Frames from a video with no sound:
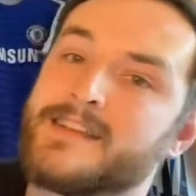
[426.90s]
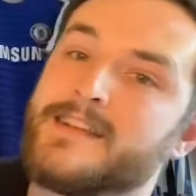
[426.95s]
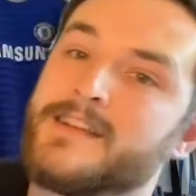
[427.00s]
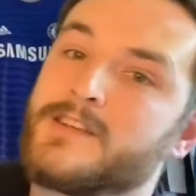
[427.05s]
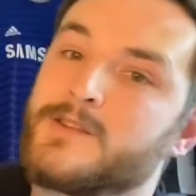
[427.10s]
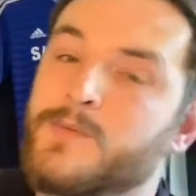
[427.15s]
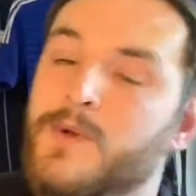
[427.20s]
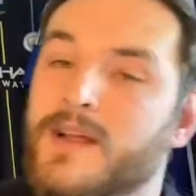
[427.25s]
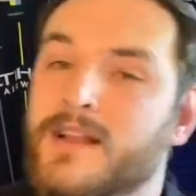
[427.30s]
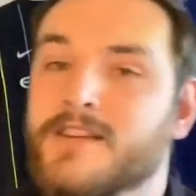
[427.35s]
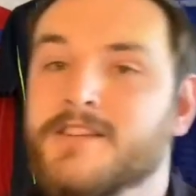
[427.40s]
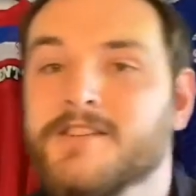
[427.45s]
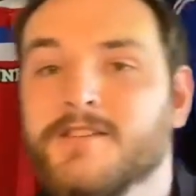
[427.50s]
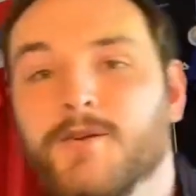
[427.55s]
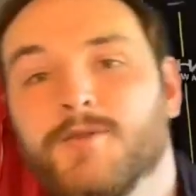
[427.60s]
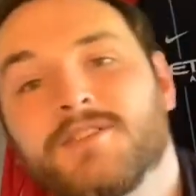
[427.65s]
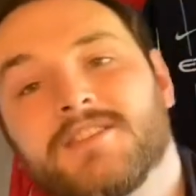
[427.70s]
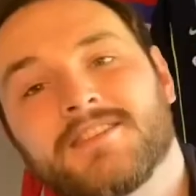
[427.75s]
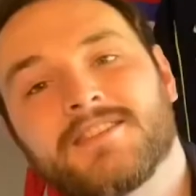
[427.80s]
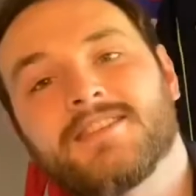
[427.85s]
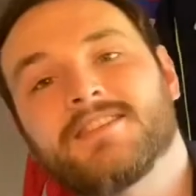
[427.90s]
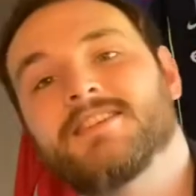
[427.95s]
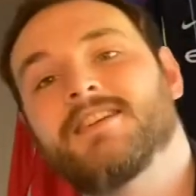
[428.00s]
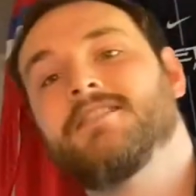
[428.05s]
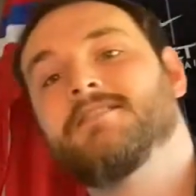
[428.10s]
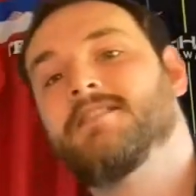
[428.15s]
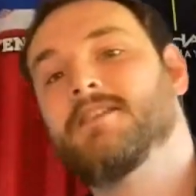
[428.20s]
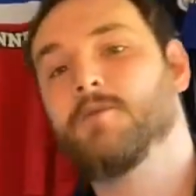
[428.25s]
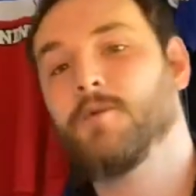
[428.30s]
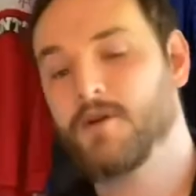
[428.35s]
it as well. As you noticed, the
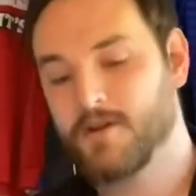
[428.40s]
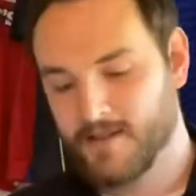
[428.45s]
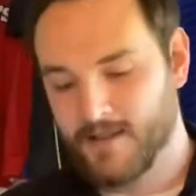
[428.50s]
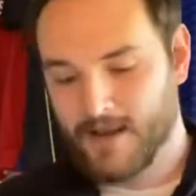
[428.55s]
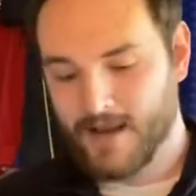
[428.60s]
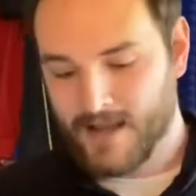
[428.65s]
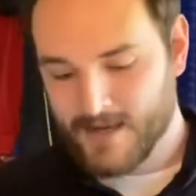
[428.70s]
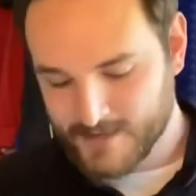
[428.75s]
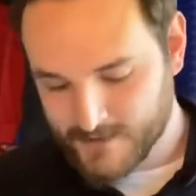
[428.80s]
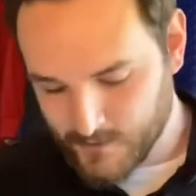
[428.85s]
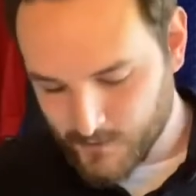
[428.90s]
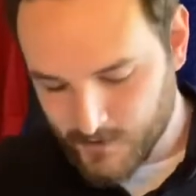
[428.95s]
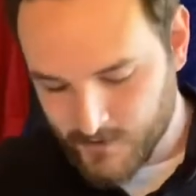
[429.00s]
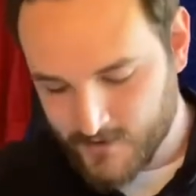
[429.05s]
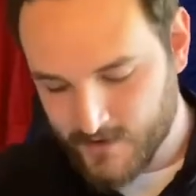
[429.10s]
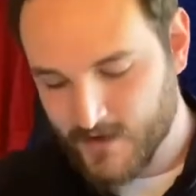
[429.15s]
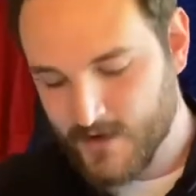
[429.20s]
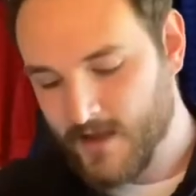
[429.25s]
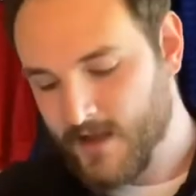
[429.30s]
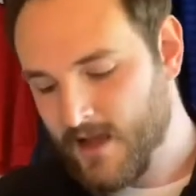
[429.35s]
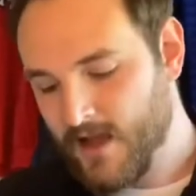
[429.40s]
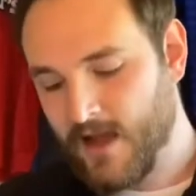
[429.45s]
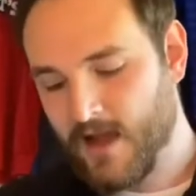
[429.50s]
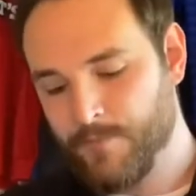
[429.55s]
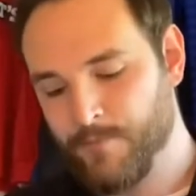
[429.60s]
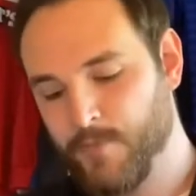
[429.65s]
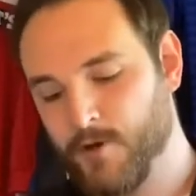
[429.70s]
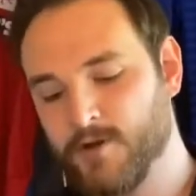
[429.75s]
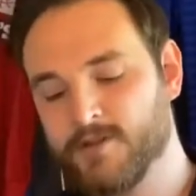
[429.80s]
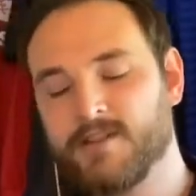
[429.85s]
Celtic one and the last one. I
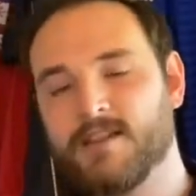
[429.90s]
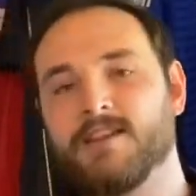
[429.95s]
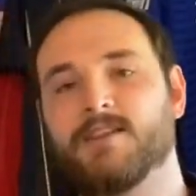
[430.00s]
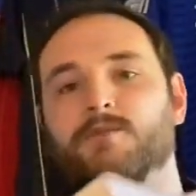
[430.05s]
bought this